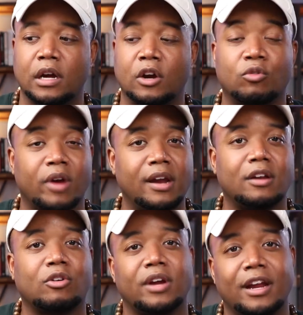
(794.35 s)
a
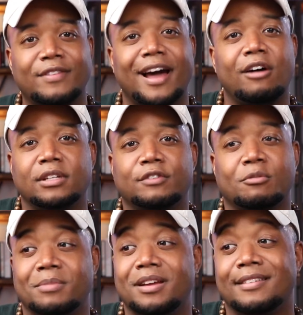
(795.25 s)
great creative outlet
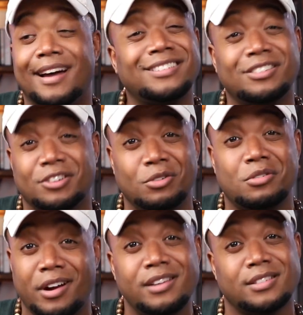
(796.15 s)
for me not to go
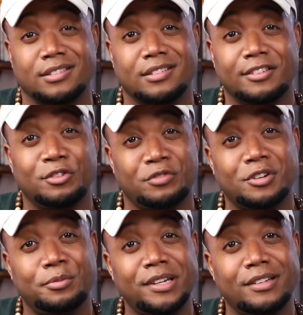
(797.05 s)
crazy. You
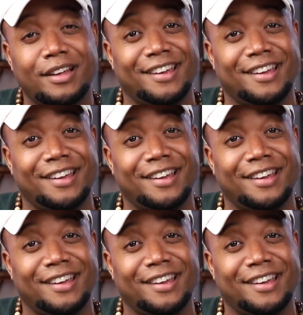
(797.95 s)
feel me?